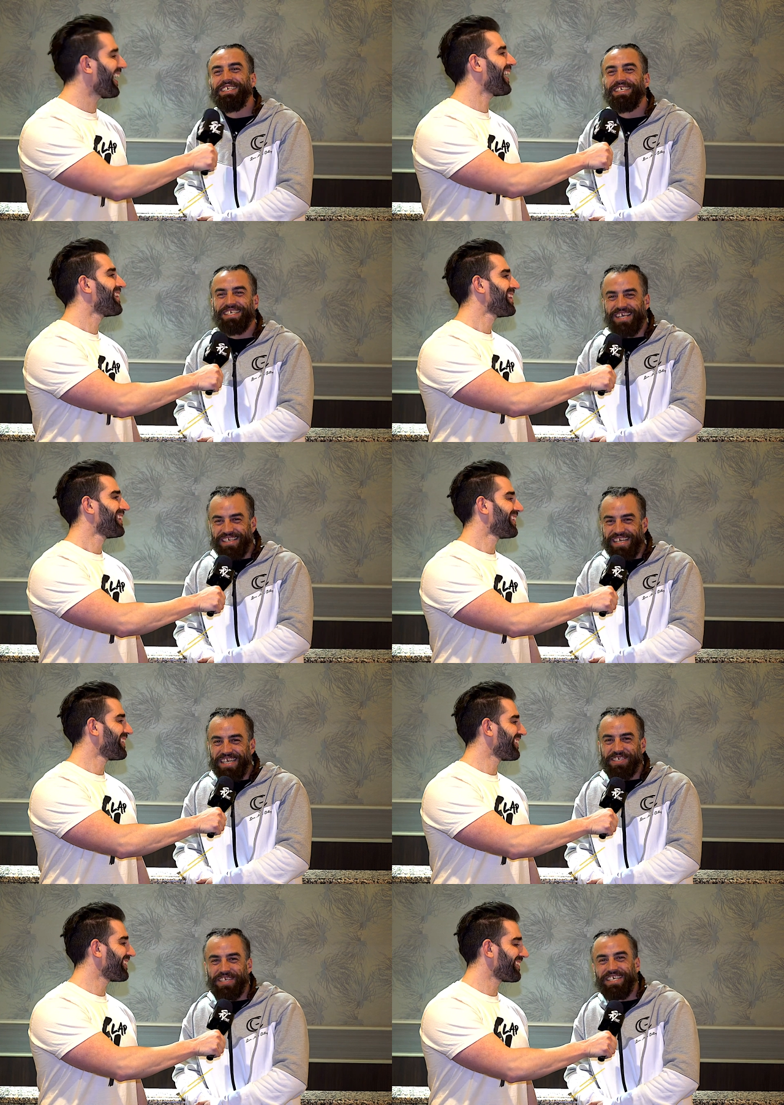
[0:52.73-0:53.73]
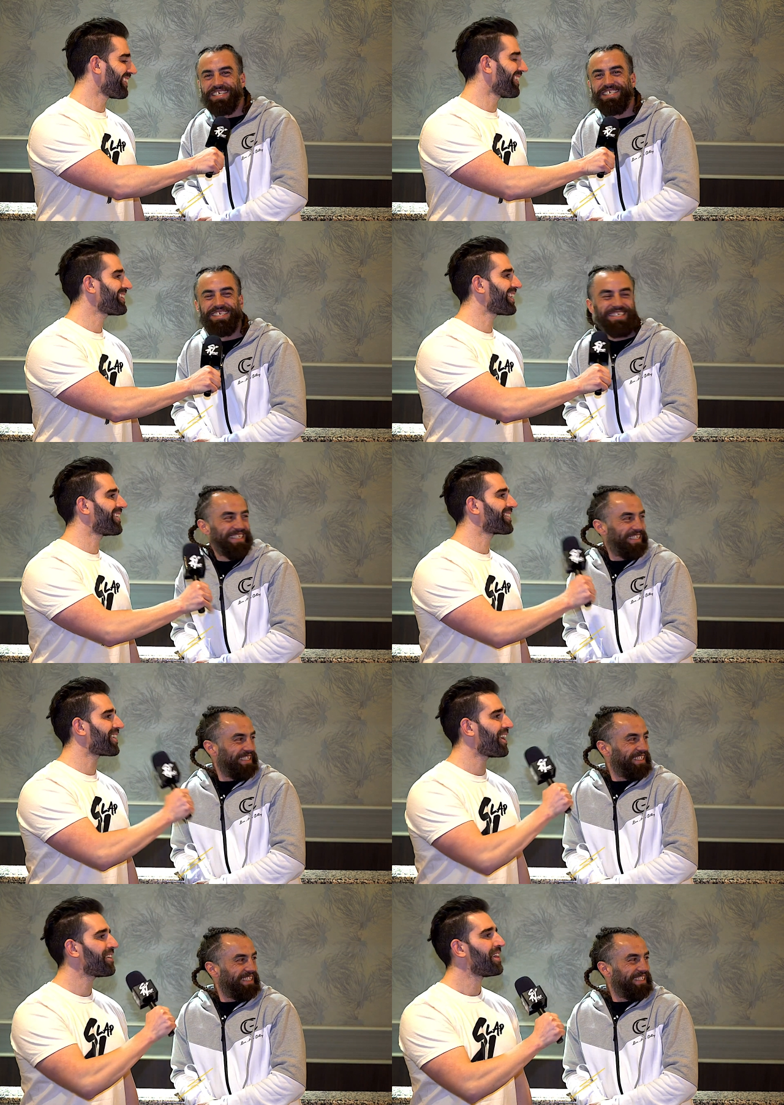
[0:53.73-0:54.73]
Speaker 1: Consensually. Okay,
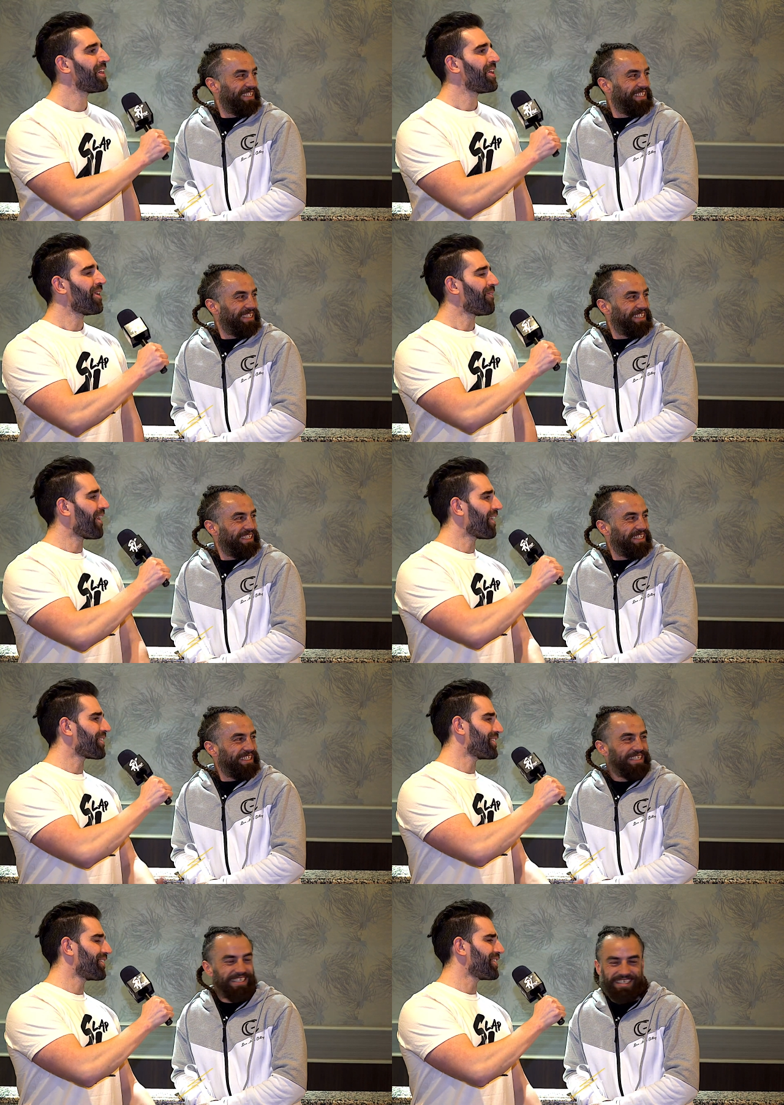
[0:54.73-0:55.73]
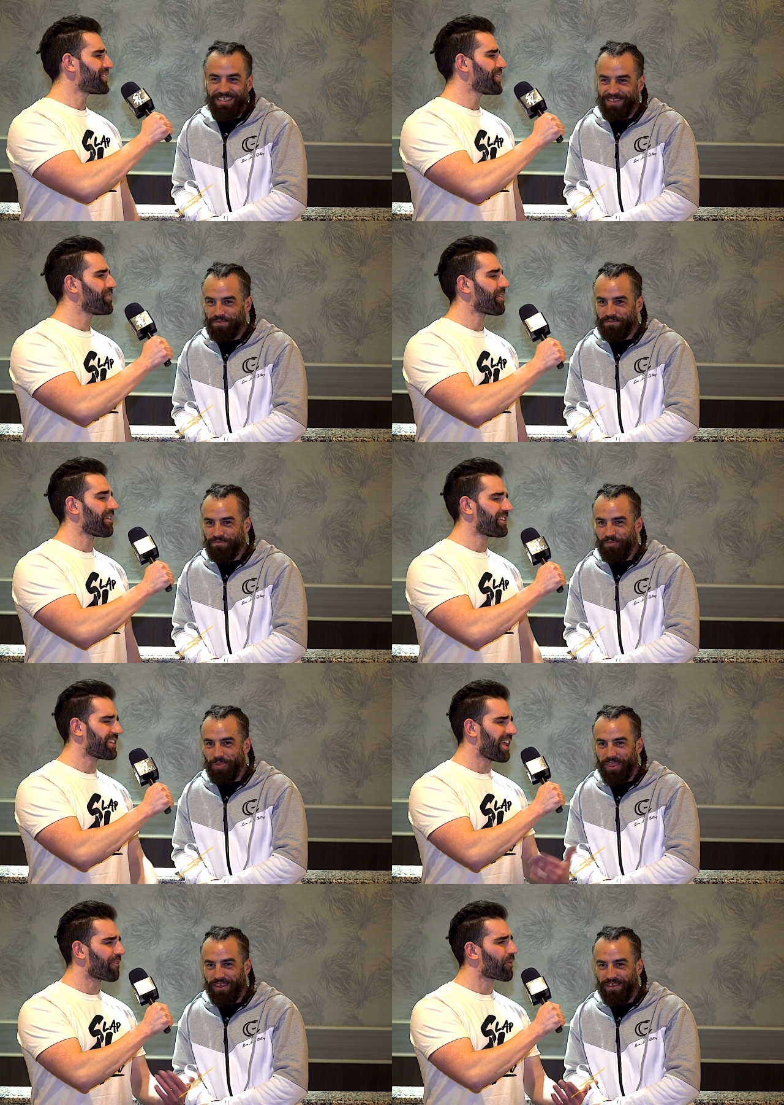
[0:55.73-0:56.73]
okay. Well, you know, you seem to be, like I said,
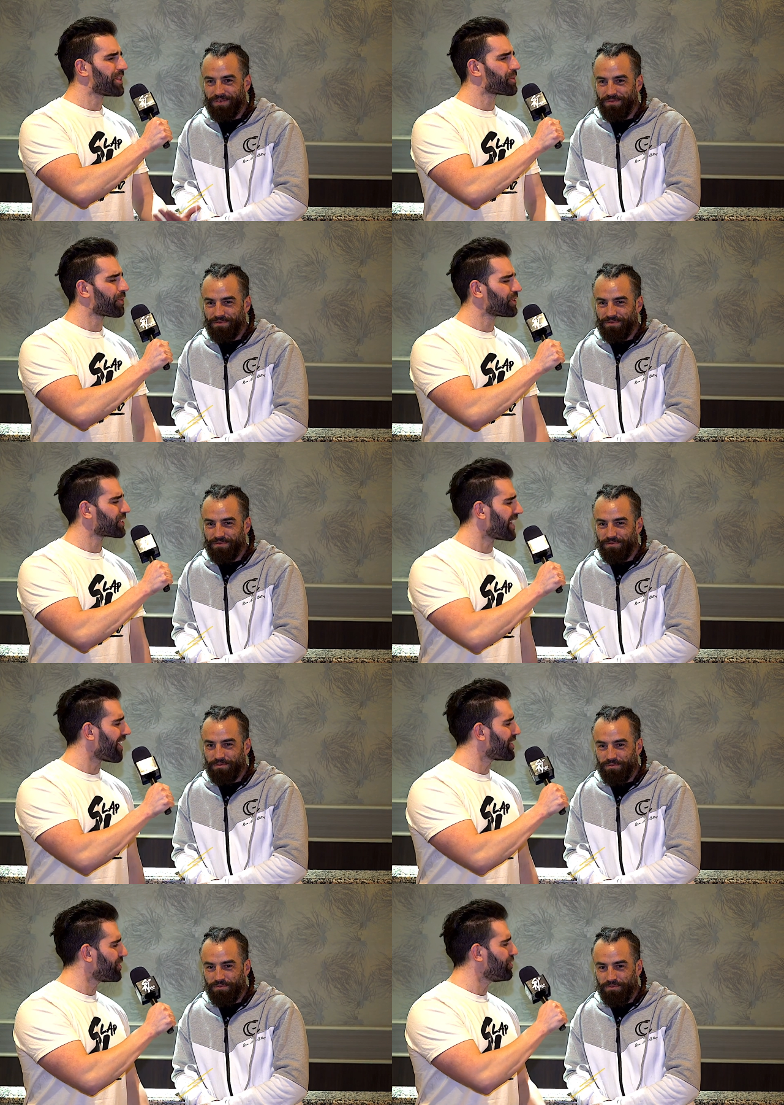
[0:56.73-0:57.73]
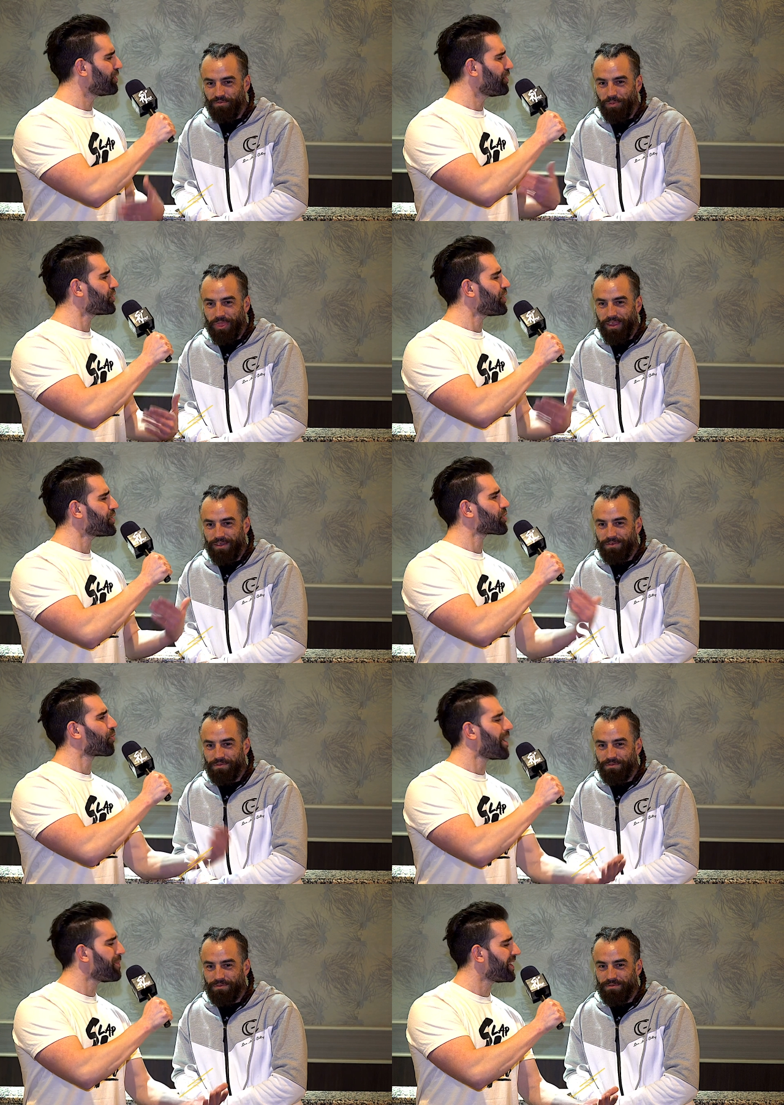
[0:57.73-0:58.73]
you have quite the personality. Do you treat your
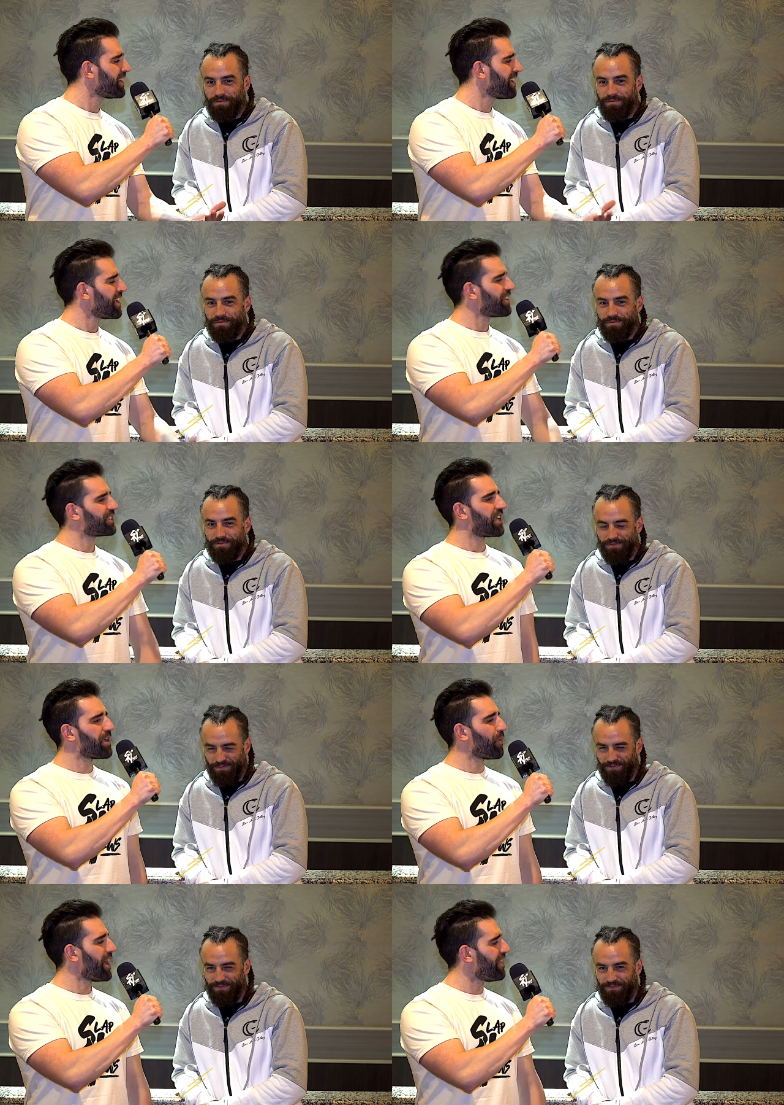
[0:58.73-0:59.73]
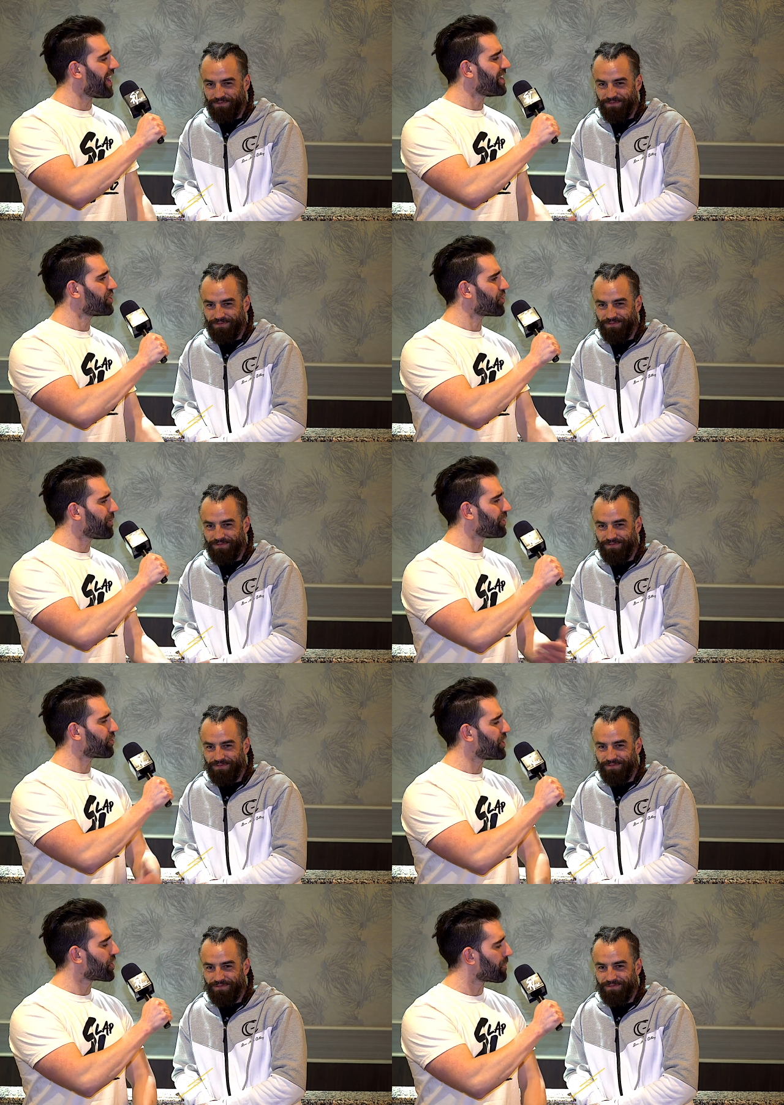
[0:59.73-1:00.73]
women the same way that you treat
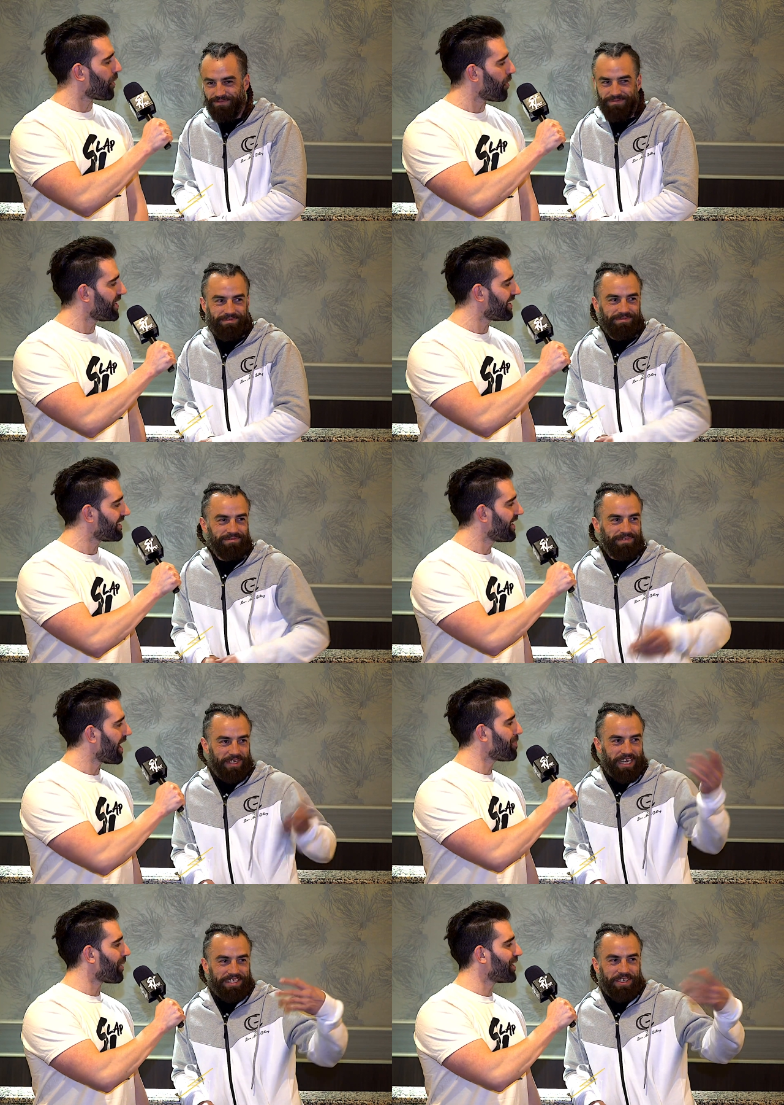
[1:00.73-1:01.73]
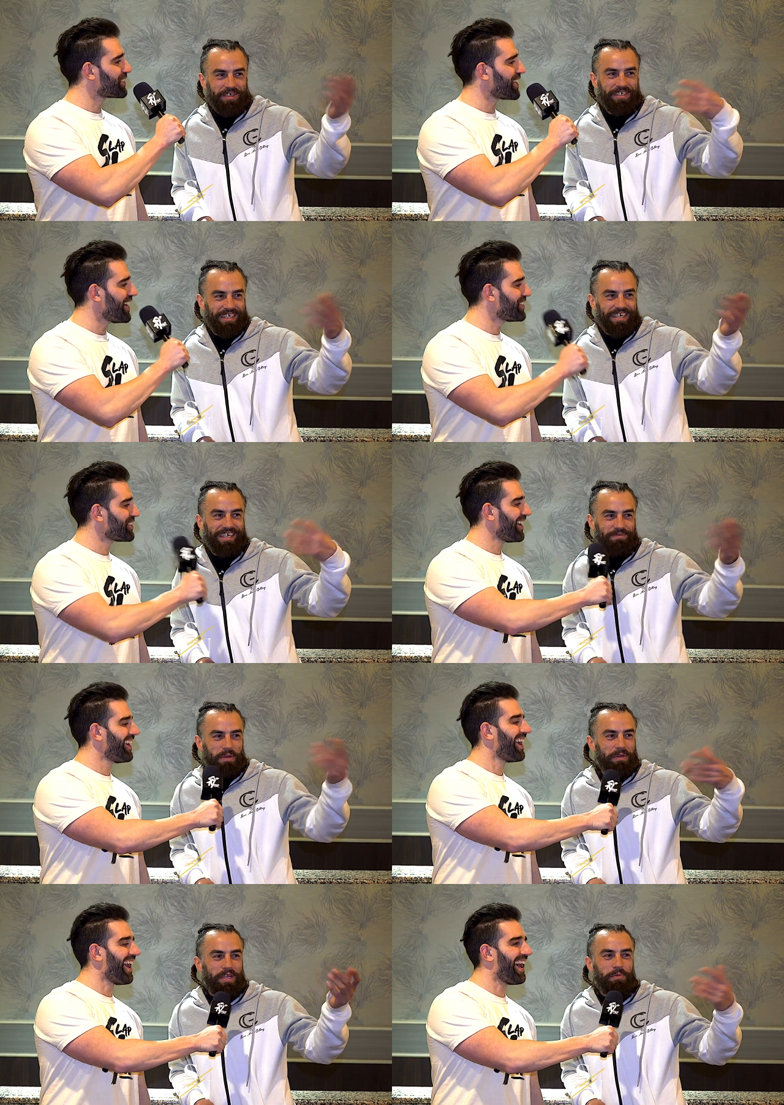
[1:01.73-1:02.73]
your opponent up on stage?
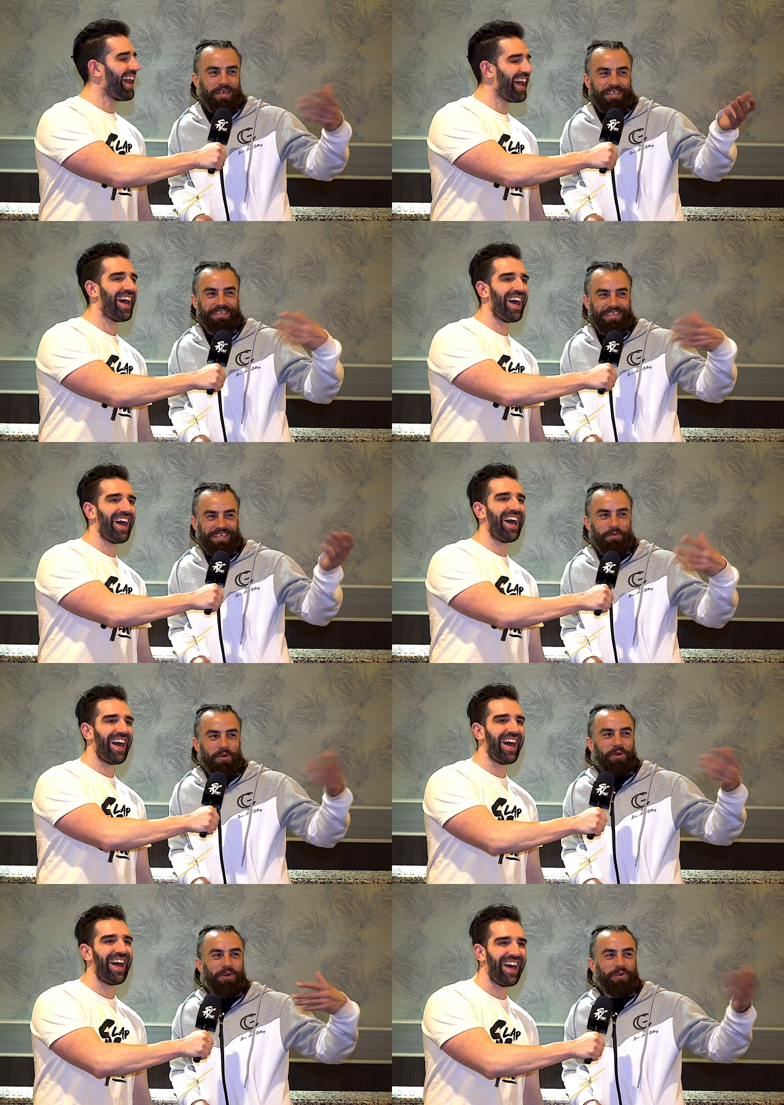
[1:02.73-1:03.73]
Baby, come here. Come here real